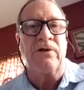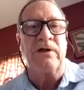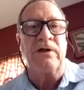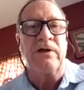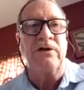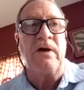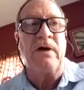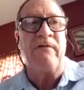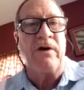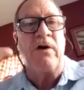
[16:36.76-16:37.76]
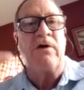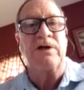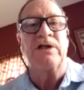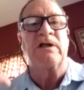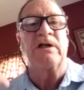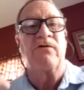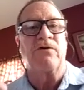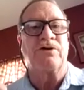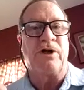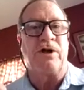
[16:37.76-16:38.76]
that you have an artistic
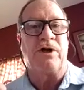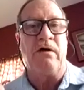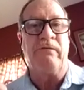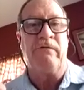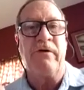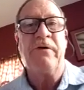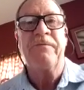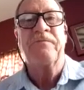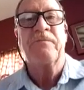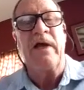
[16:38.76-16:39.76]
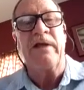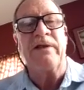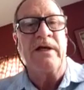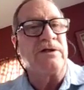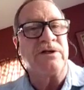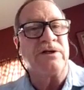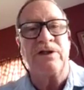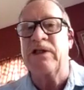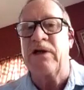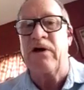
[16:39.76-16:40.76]
version of, and then just
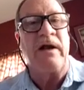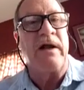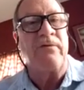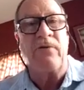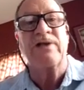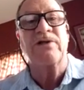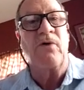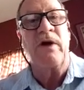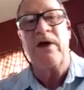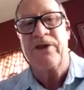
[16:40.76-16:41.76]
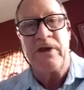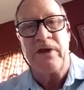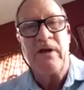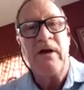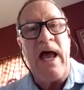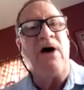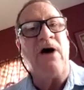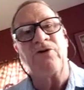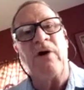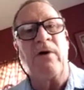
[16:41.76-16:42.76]
sit there and wrestle with,
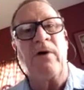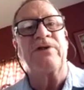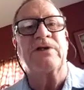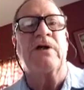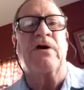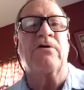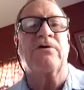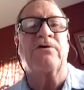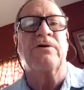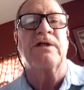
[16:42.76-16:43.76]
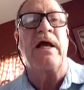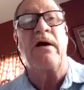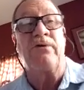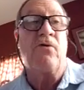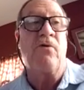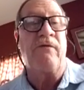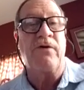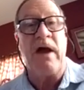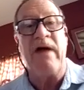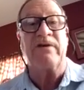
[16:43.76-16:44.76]
how do I want this character to sound? Or if you
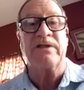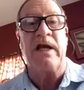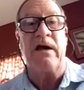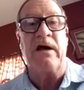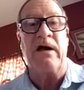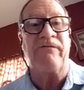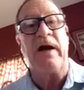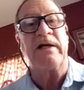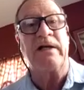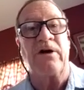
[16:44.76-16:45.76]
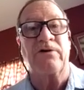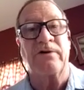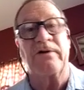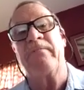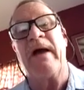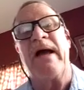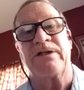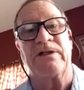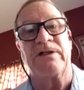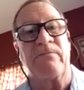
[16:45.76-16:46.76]
have a sound, find a character that
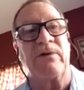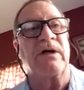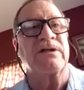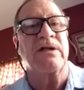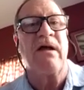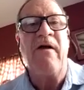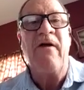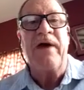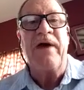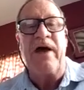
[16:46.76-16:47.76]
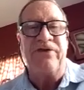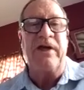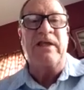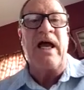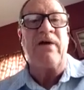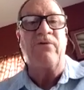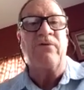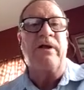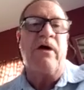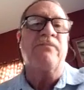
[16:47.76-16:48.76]
matches it, because I think that
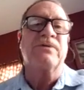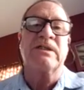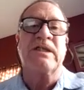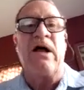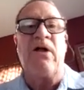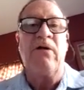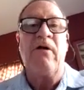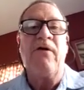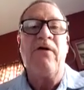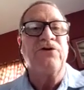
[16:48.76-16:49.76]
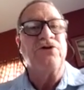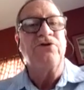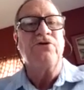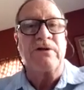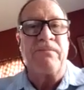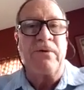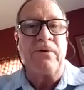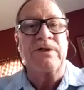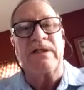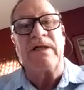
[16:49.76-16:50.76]
really helps sell you as a
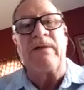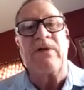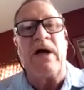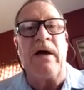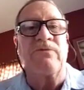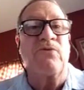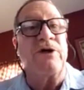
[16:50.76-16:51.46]
person sometimes when